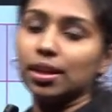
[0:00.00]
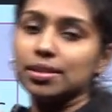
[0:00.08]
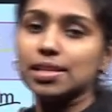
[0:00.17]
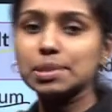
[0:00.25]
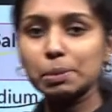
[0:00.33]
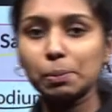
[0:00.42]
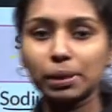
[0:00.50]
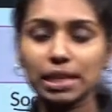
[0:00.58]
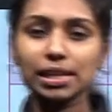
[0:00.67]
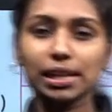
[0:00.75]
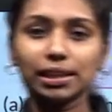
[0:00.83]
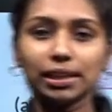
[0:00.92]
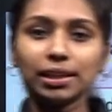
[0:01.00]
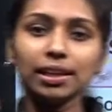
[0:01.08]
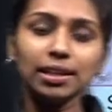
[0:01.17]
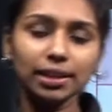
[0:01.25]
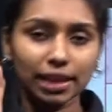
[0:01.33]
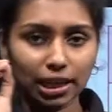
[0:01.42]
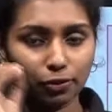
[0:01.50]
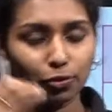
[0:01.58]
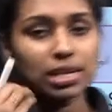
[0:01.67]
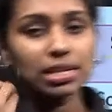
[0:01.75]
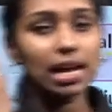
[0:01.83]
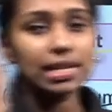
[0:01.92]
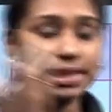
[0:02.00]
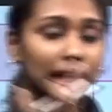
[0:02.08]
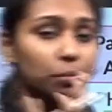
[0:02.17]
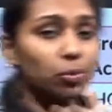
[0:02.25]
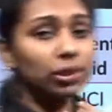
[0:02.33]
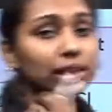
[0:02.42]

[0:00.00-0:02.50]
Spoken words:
just memorize that if you are asking about